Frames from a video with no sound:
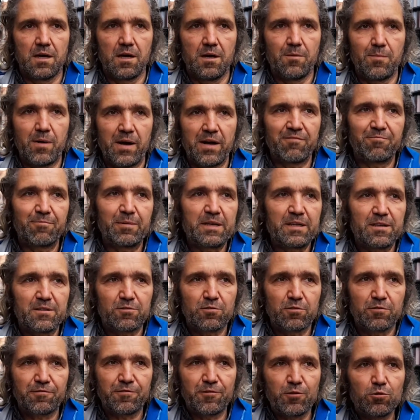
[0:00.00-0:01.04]
I have been into
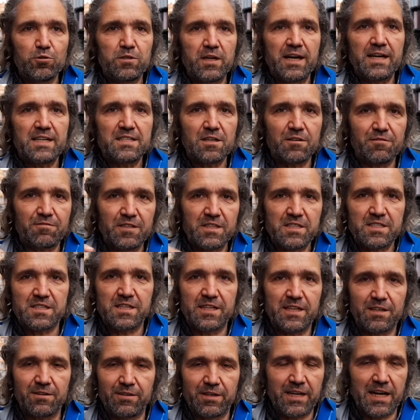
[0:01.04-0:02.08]
a few days of this
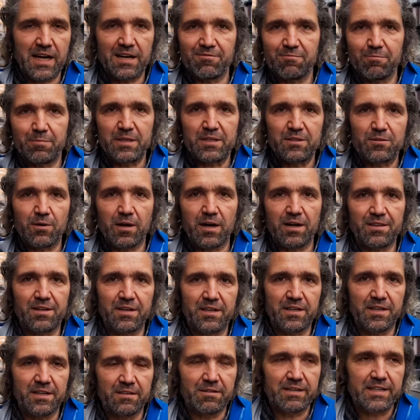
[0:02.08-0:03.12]
hearing. I haven't been to other
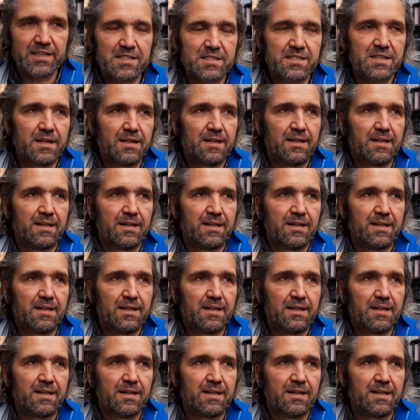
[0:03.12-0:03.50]
hearings.